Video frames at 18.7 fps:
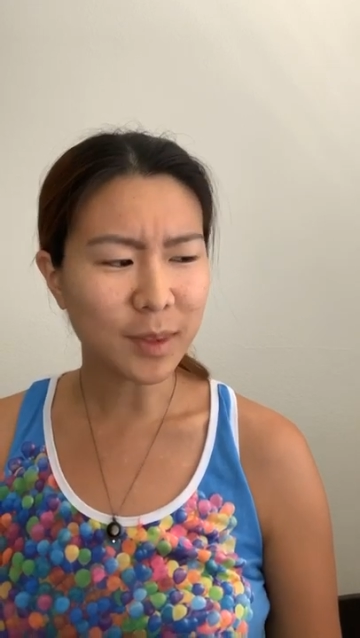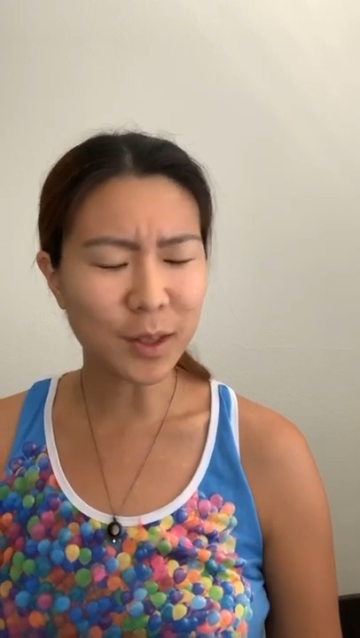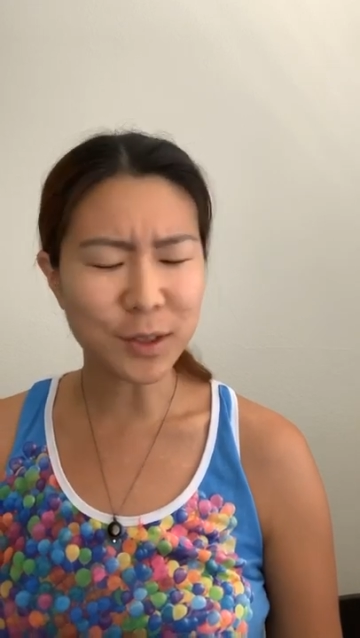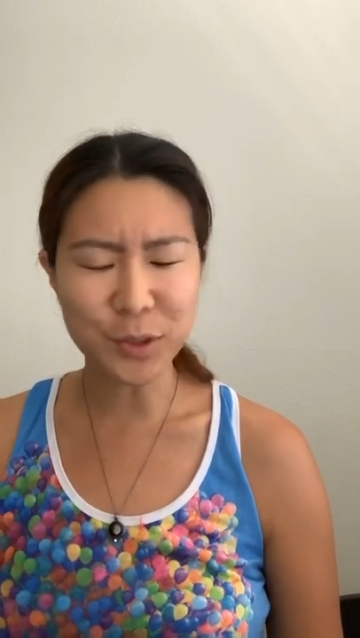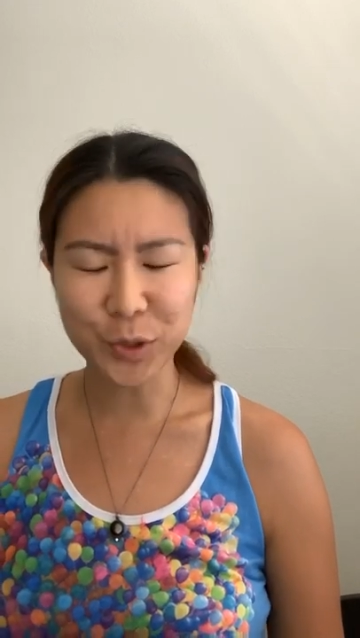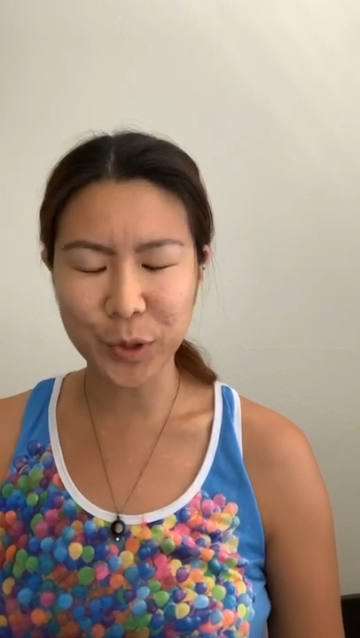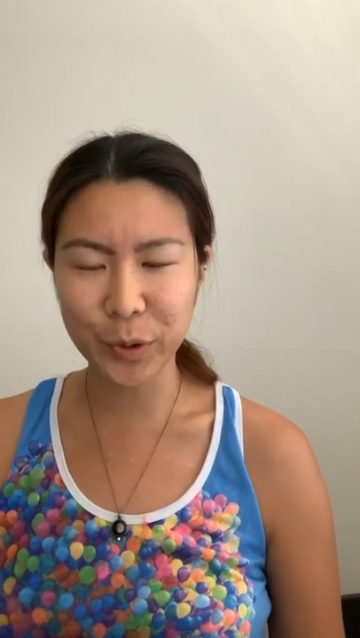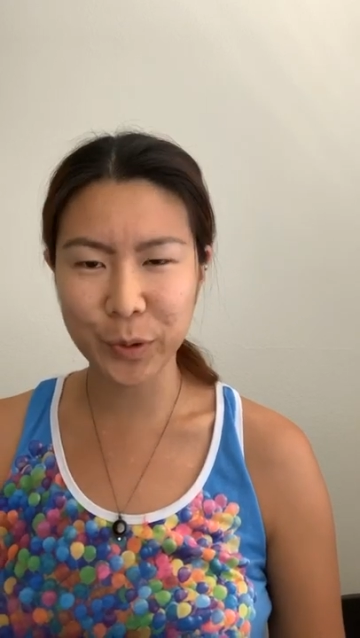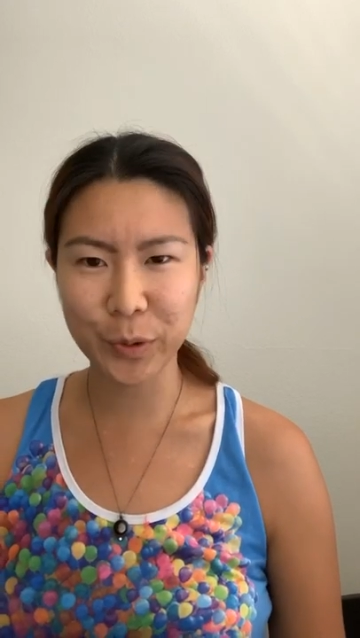
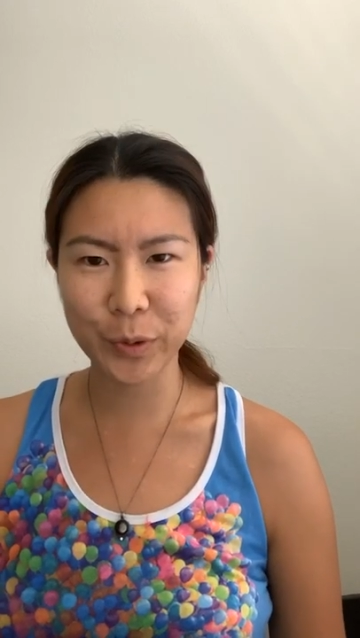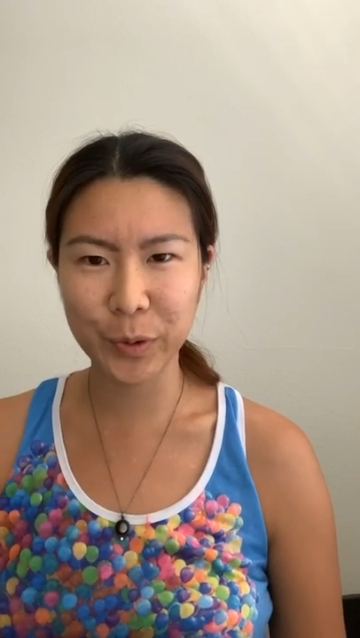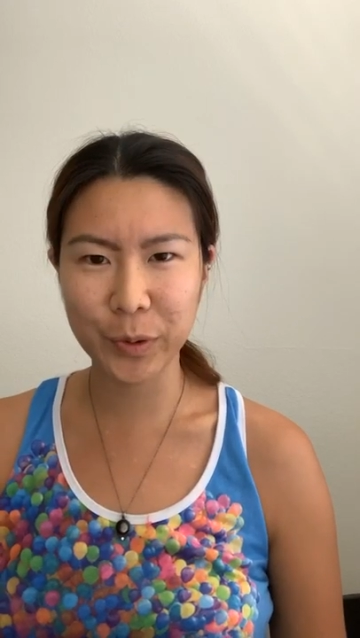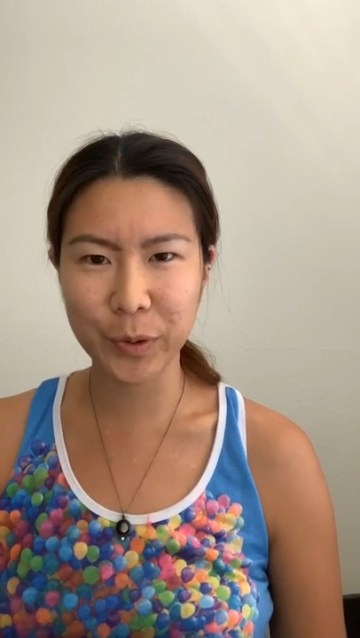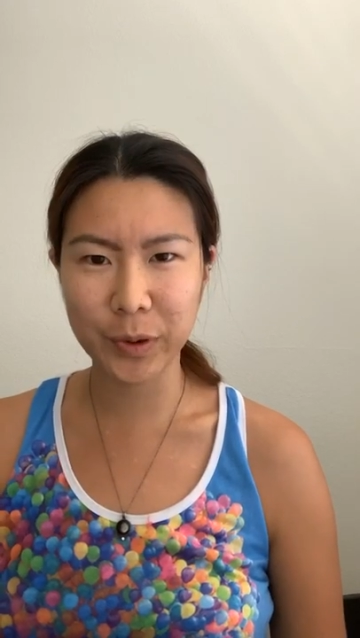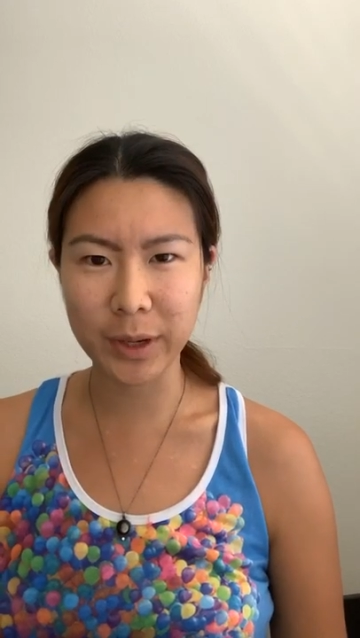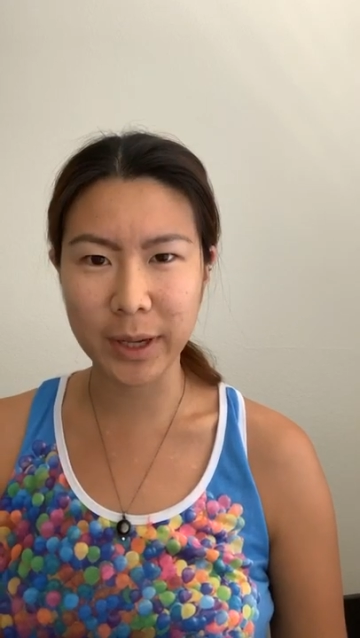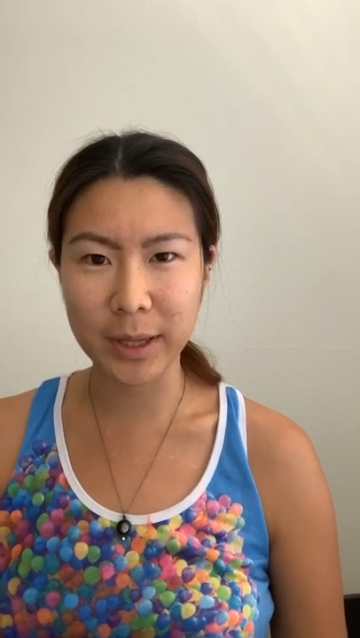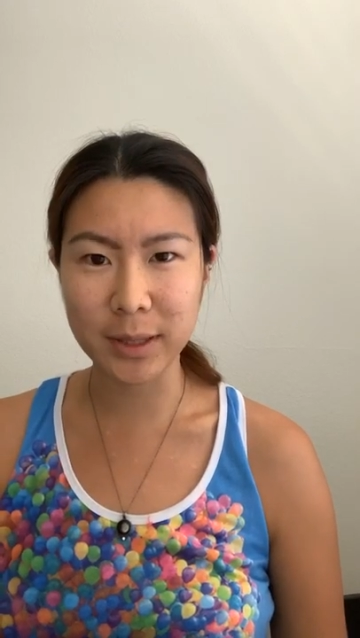
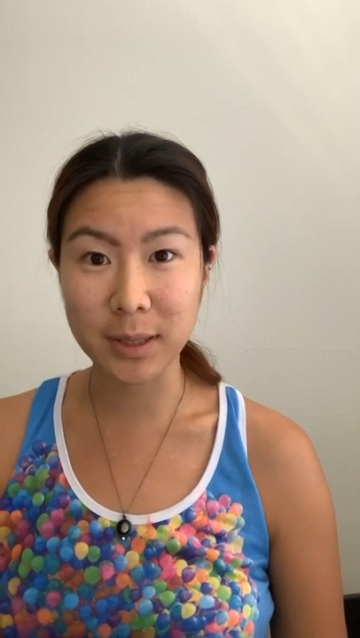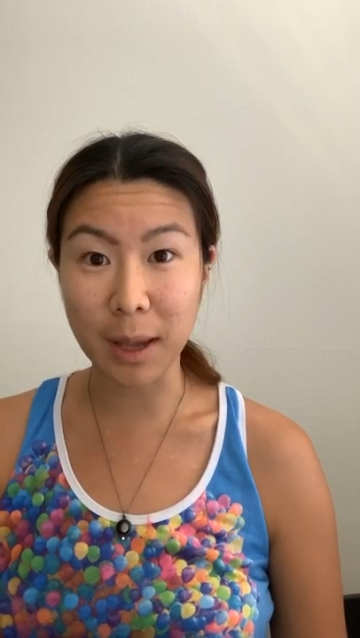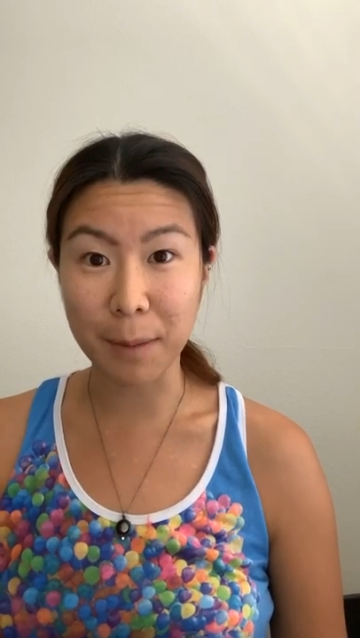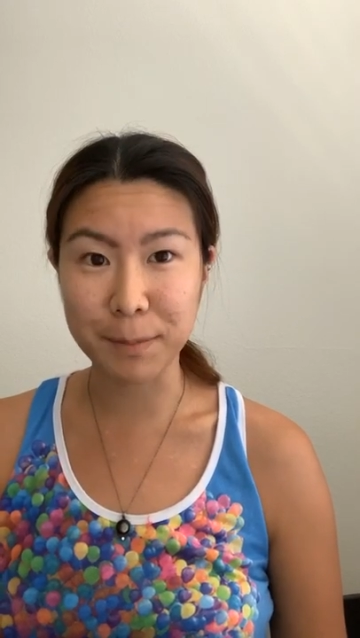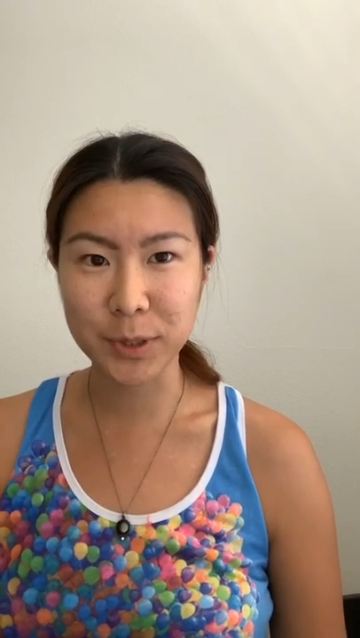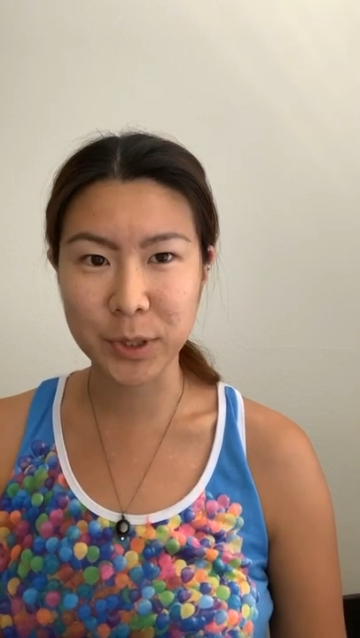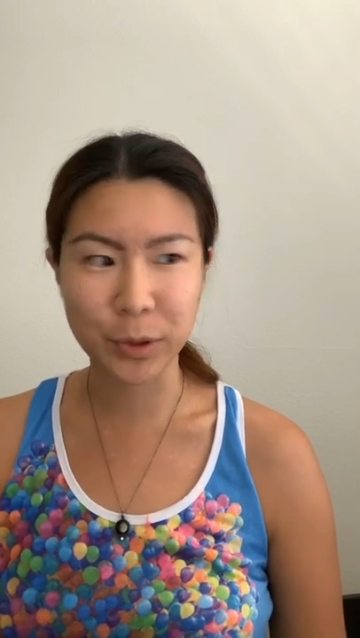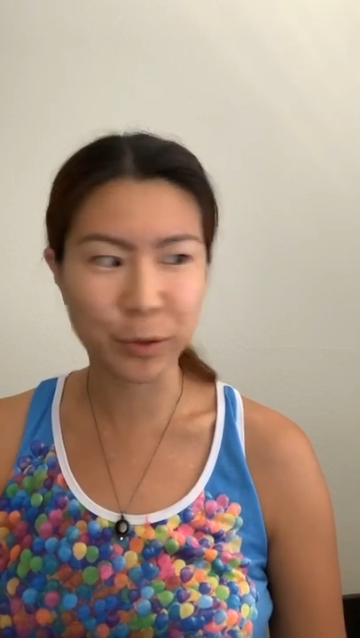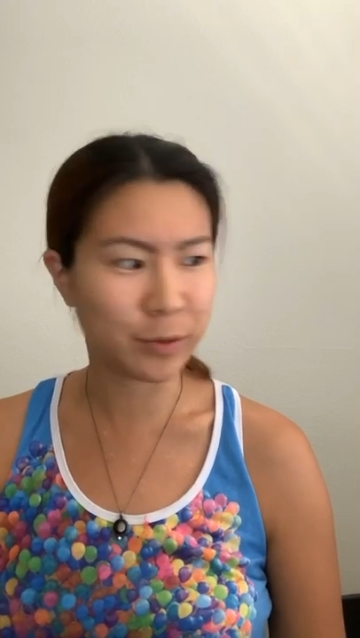so it's
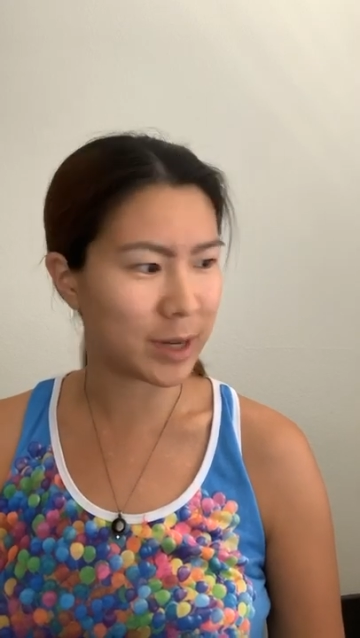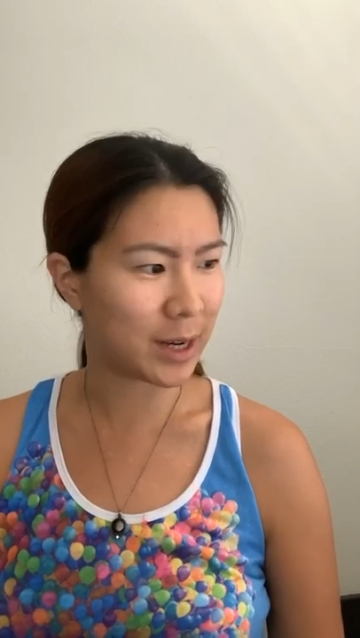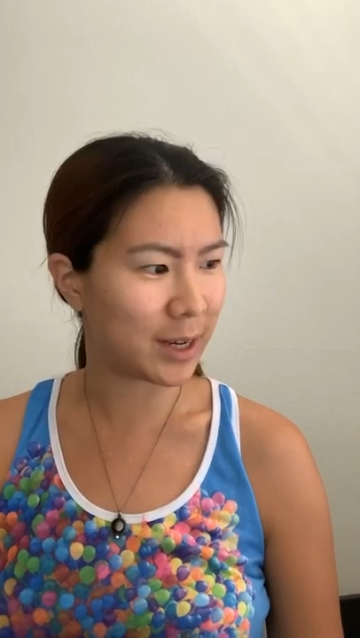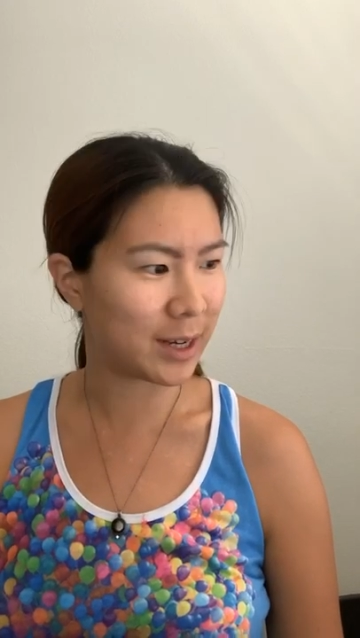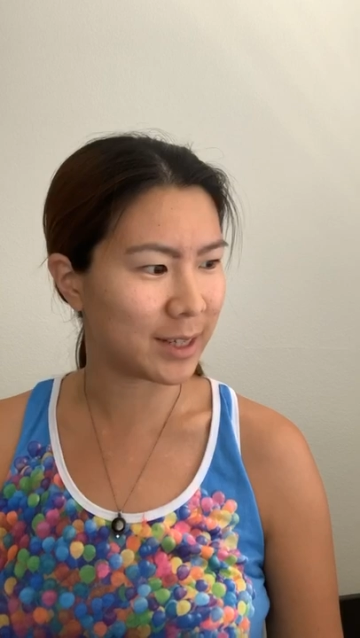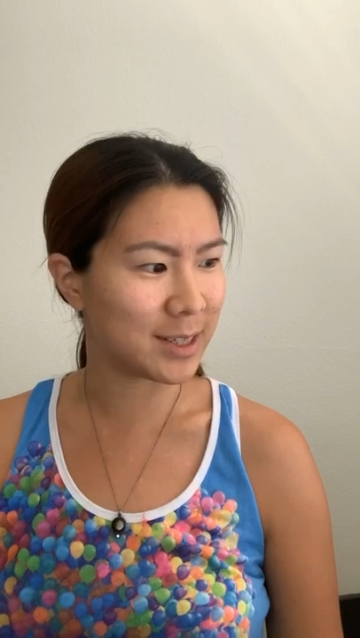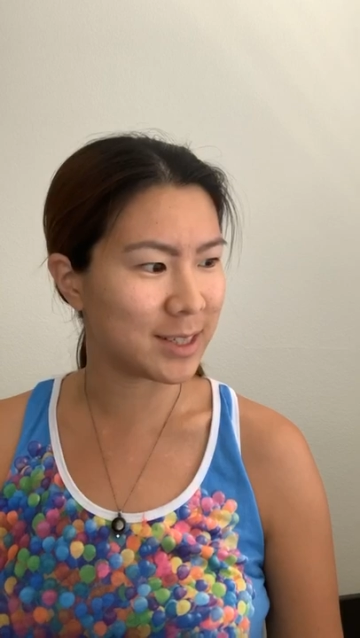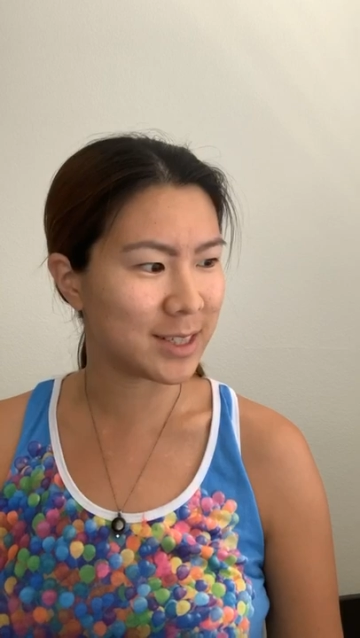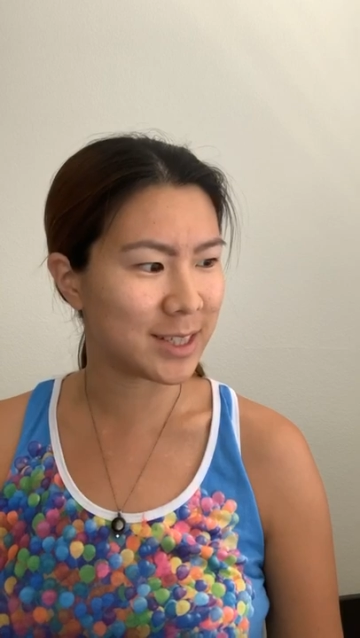episode
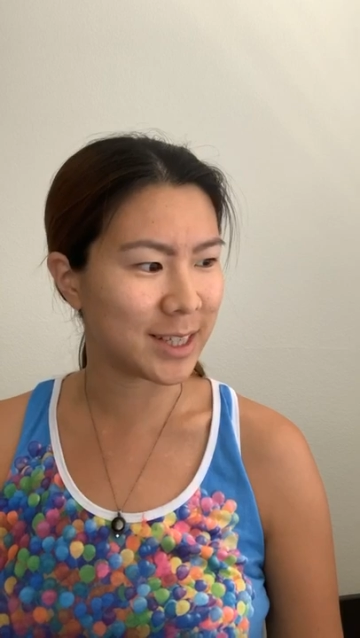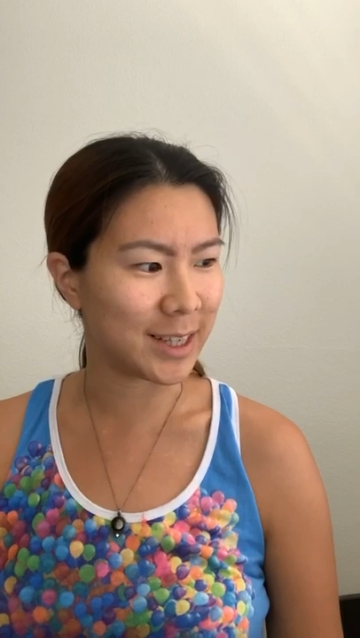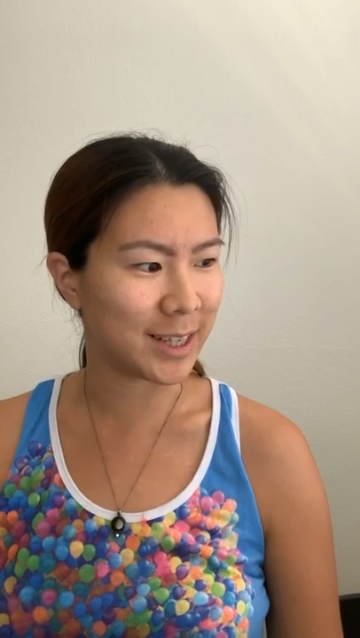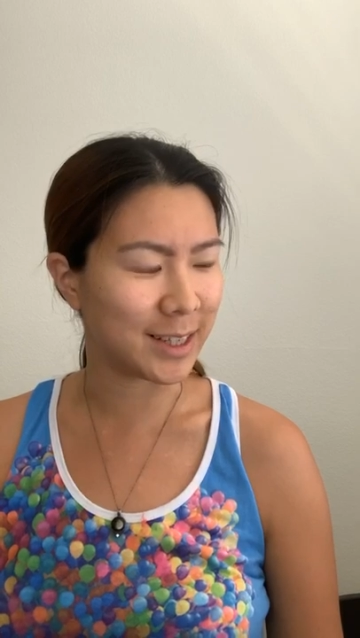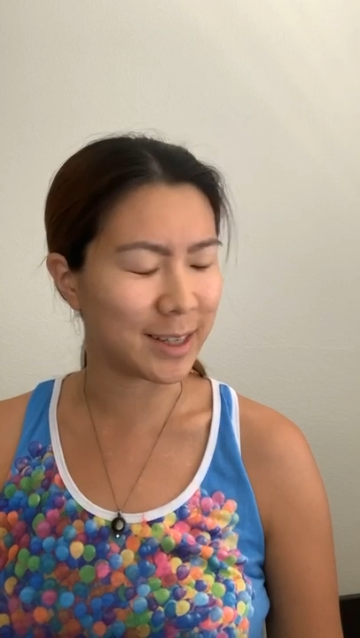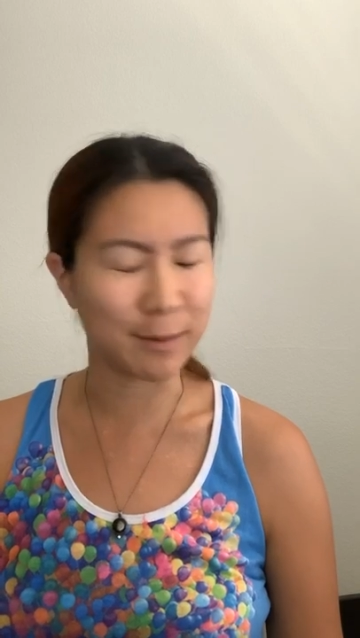19.